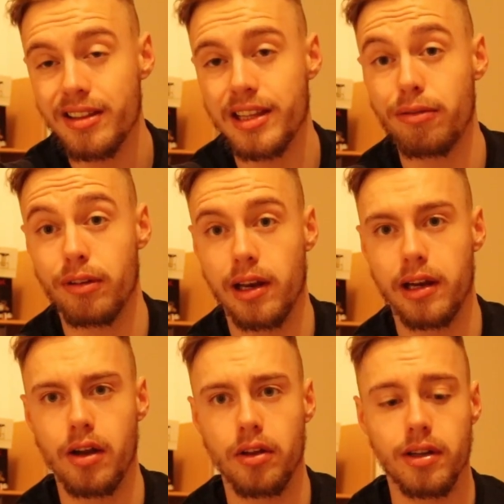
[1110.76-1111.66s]
Definitely
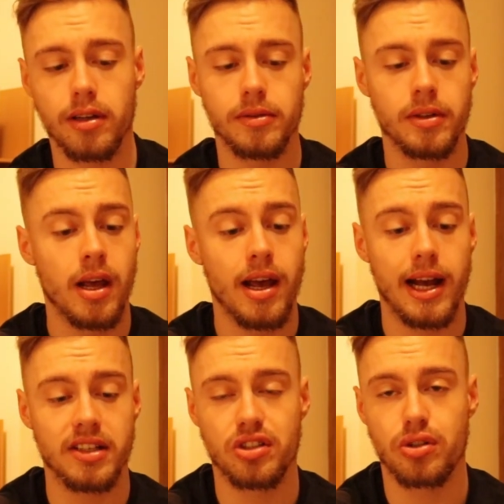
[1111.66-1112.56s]
not as